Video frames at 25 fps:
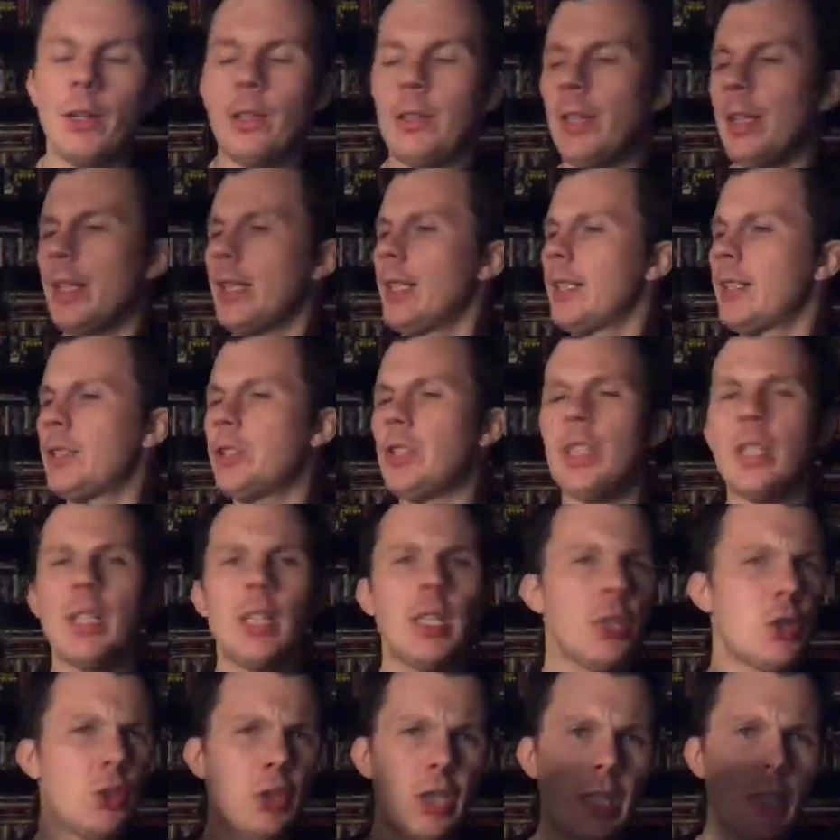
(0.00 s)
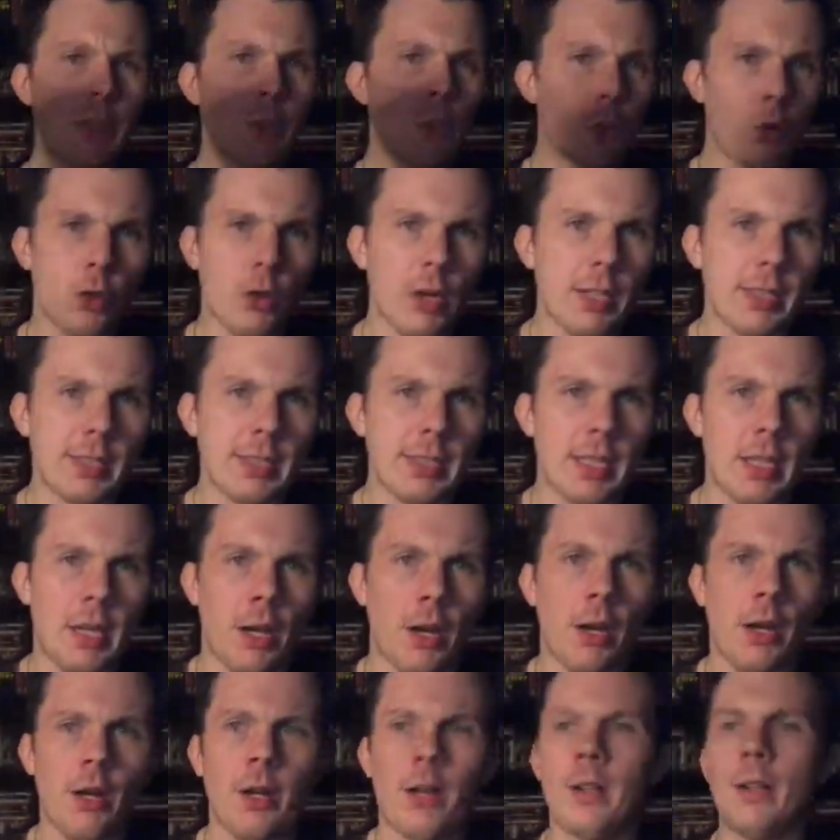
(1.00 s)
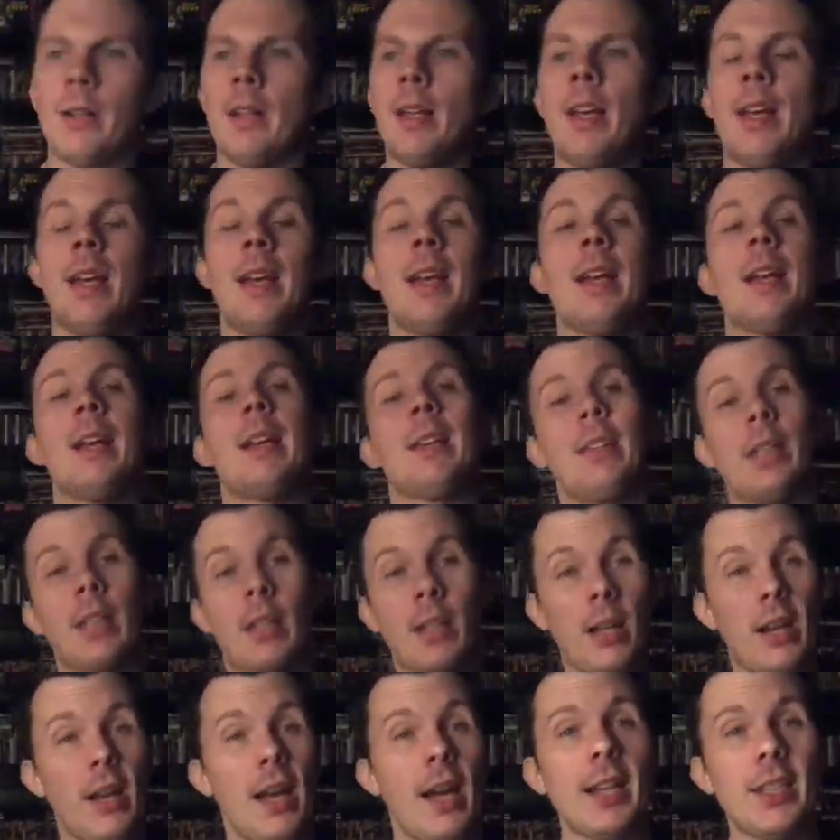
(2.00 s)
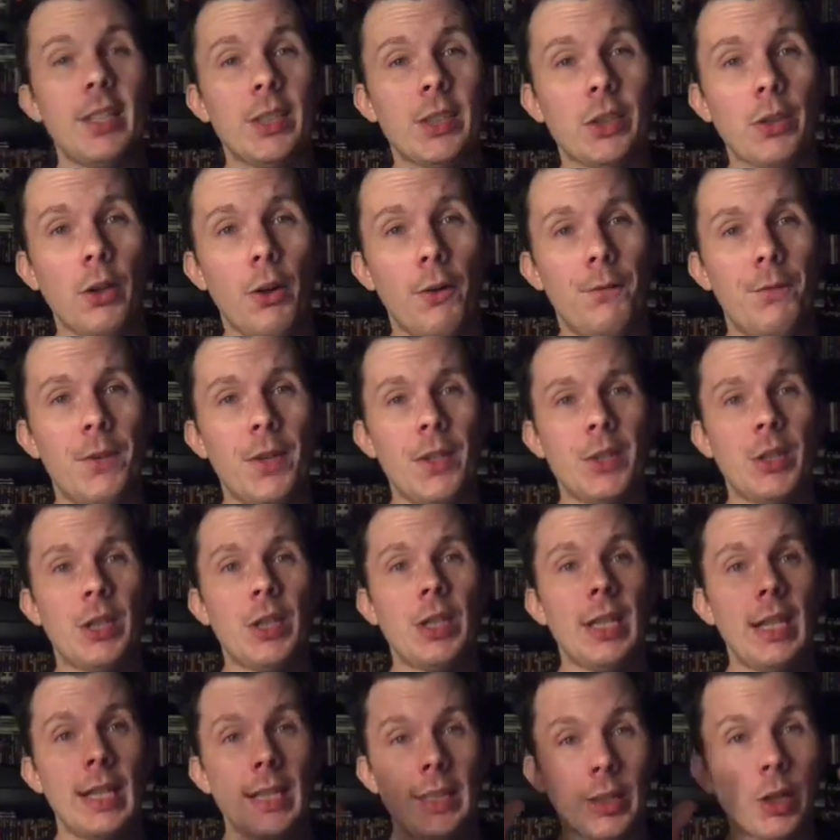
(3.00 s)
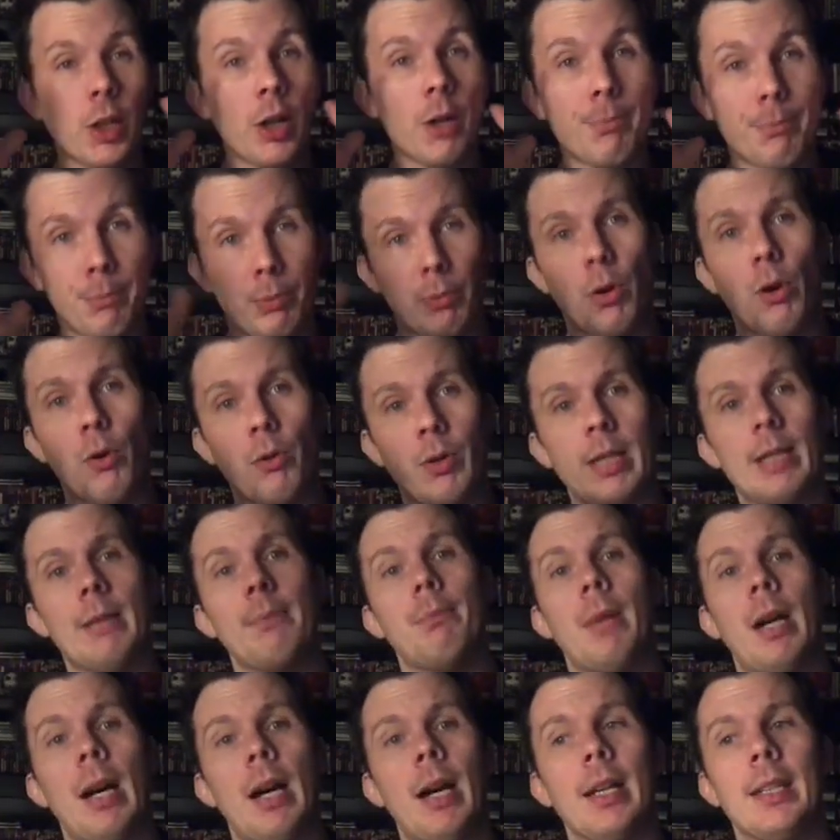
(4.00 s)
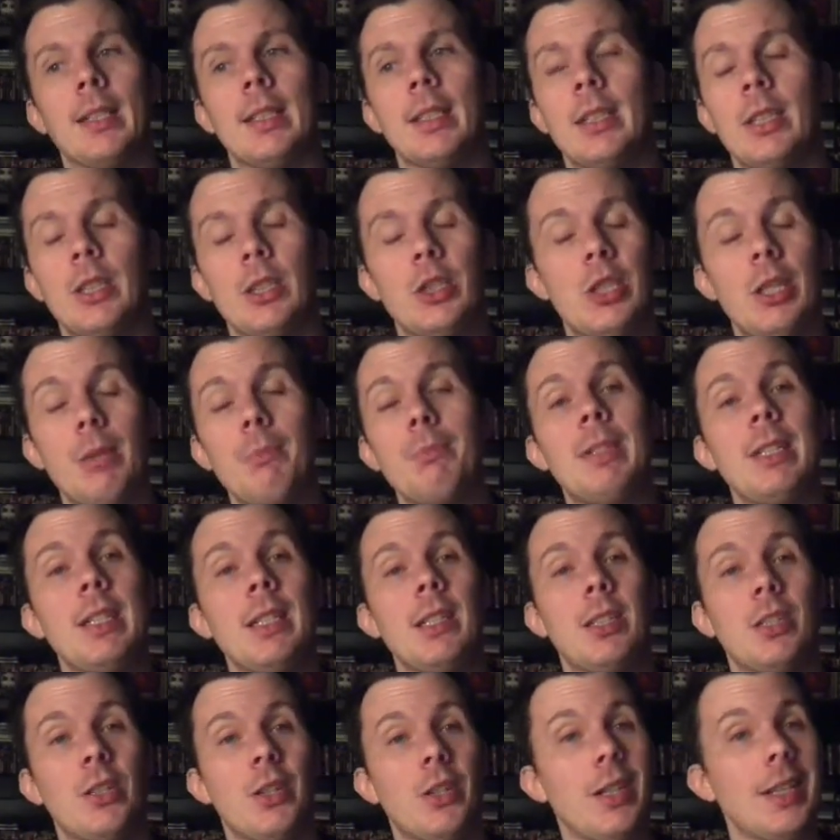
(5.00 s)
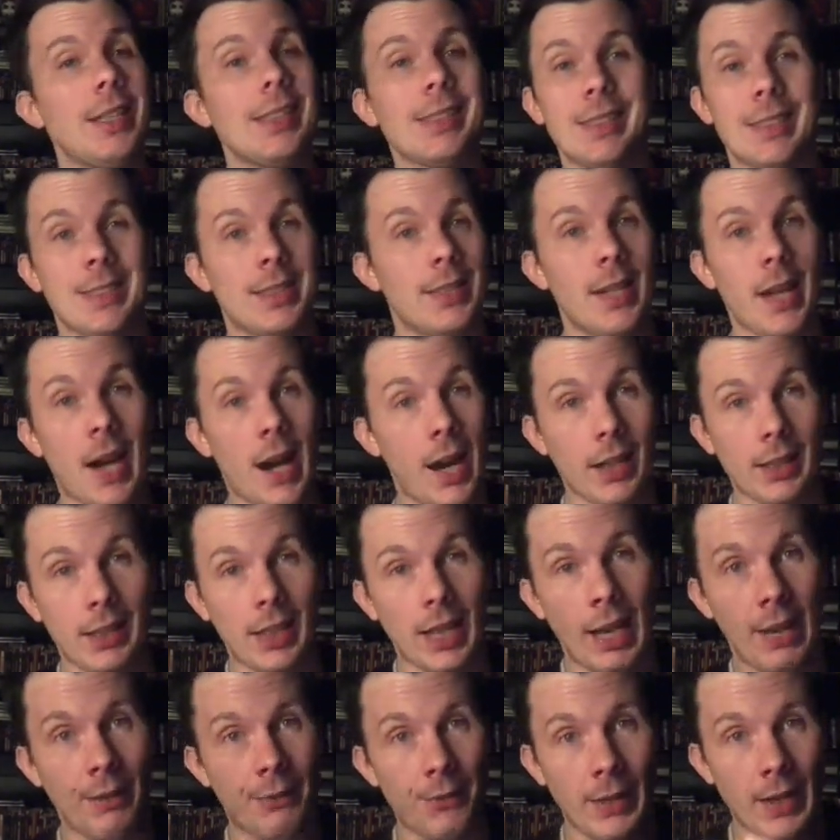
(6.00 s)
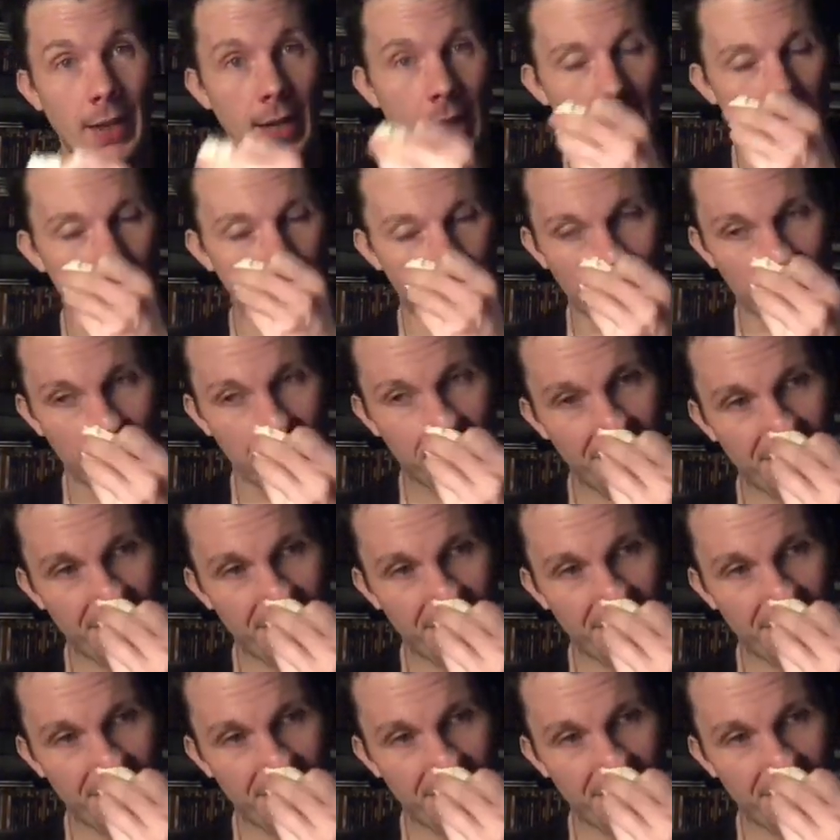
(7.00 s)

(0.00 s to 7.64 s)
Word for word: Like she, she trusted her. The kaleidoscope vision is her broken mind. The gym teacher is not laughing at her.